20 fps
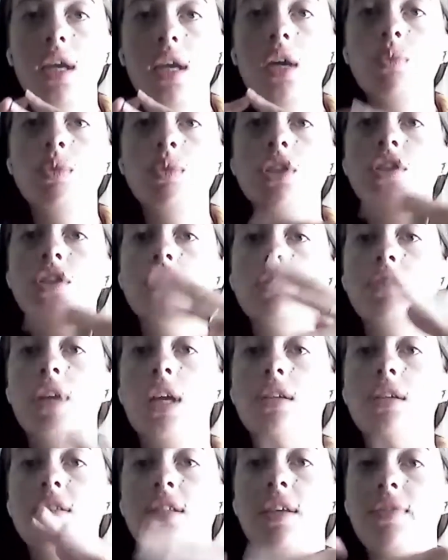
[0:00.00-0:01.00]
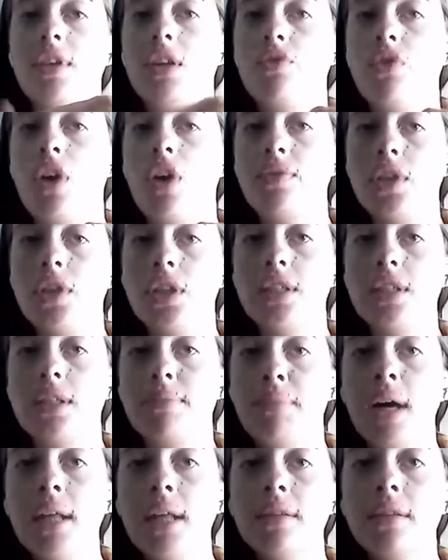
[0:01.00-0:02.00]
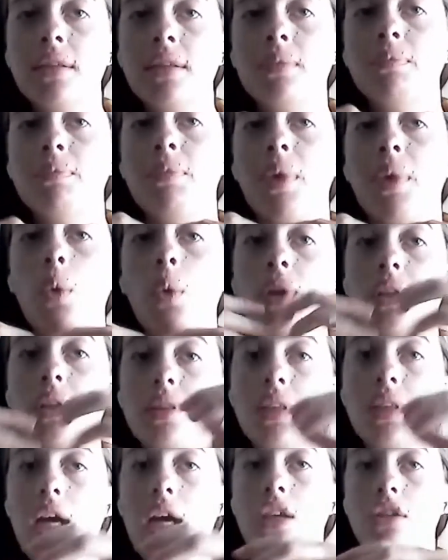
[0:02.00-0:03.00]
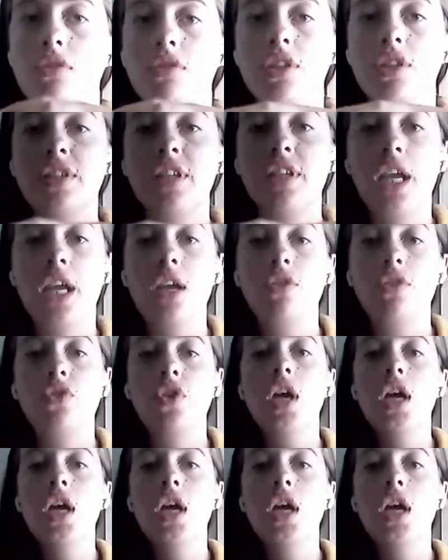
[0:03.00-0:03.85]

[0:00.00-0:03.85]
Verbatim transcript: which is around $75 a month. But with that, you receive